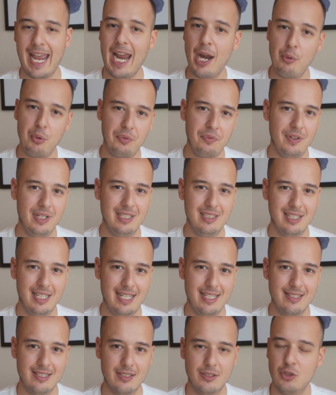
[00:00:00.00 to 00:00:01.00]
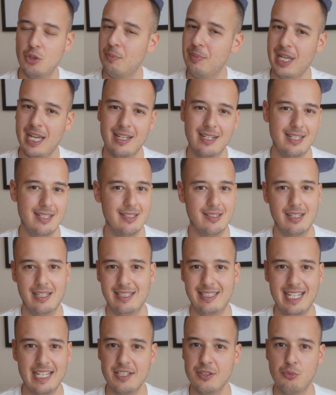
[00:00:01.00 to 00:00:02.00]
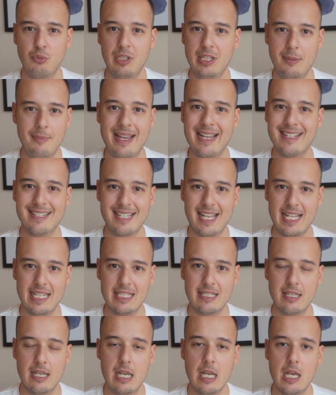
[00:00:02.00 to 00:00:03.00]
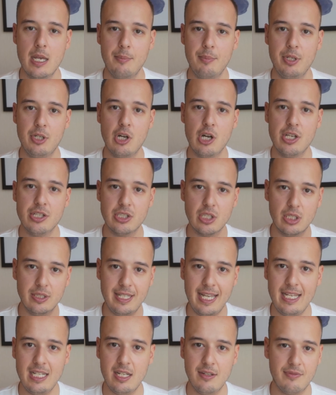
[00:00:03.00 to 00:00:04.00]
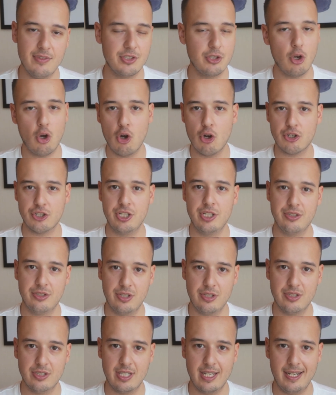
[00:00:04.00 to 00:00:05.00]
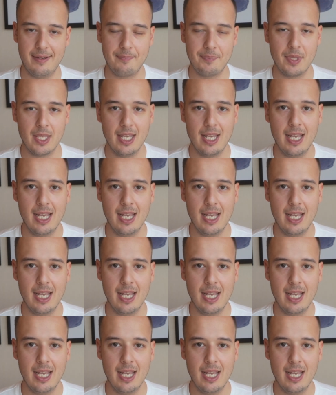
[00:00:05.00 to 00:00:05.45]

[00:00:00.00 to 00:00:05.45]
Everything less, to be honest, doesn't really make sense because native is an auction system.